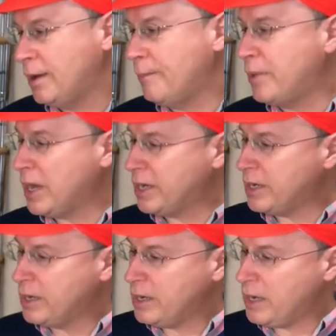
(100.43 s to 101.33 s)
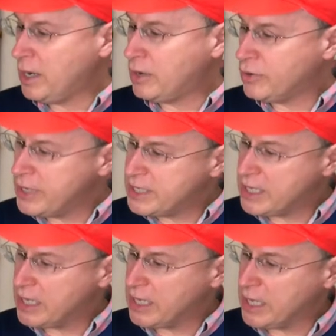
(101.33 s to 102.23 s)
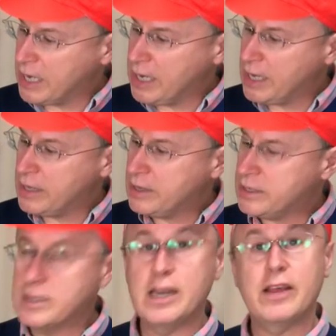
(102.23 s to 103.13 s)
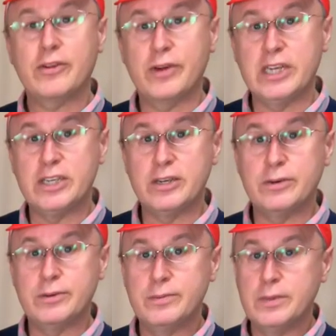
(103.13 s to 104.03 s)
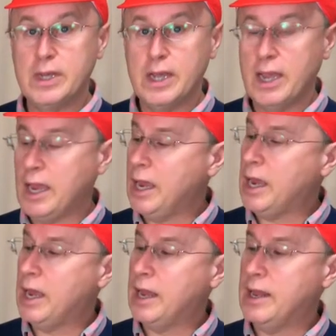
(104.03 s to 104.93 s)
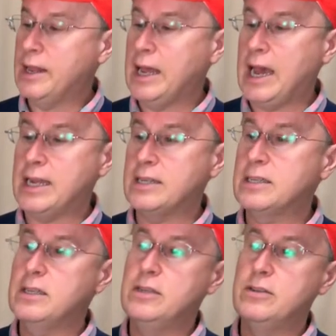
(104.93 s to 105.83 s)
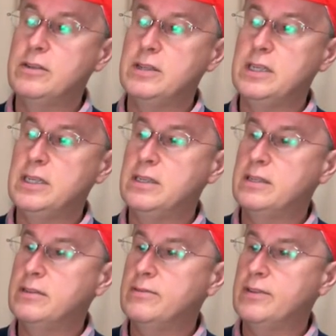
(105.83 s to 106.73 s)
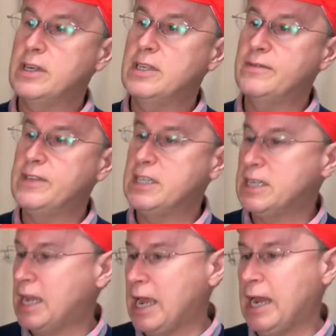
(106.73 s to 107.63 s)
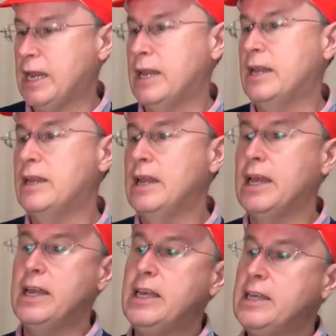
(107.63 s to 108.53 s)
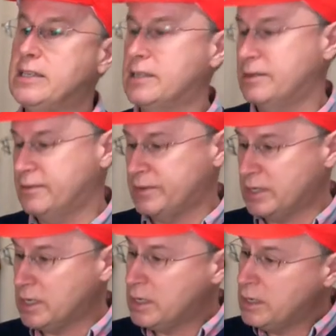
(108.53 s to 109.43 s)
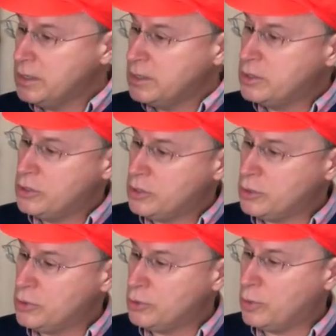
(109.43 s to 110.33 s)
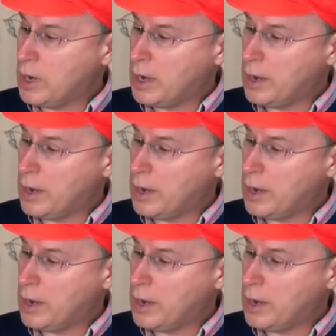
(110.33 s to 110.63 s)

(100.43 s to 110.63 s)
But increasingly, there's another issue, and that's the use of these very sophisticated adhesives to